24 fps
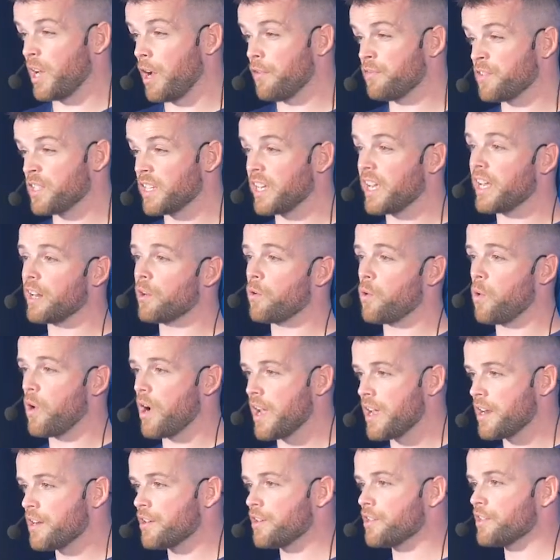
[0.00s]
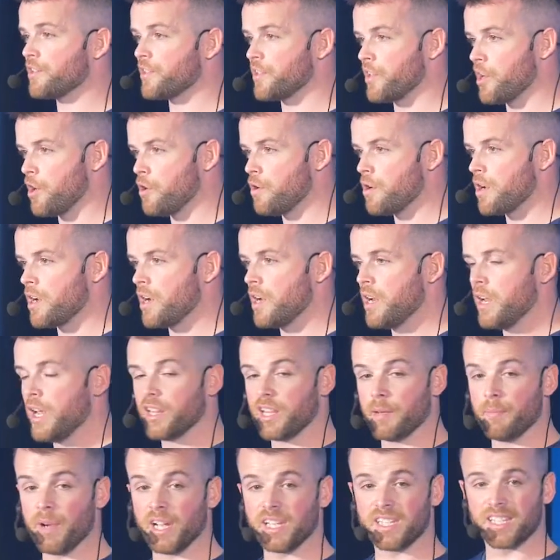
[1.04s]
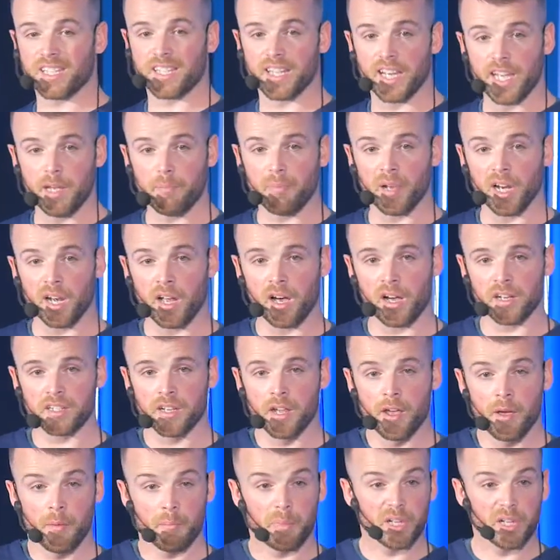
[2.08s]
often get quieter, slower, they might sleep a lot,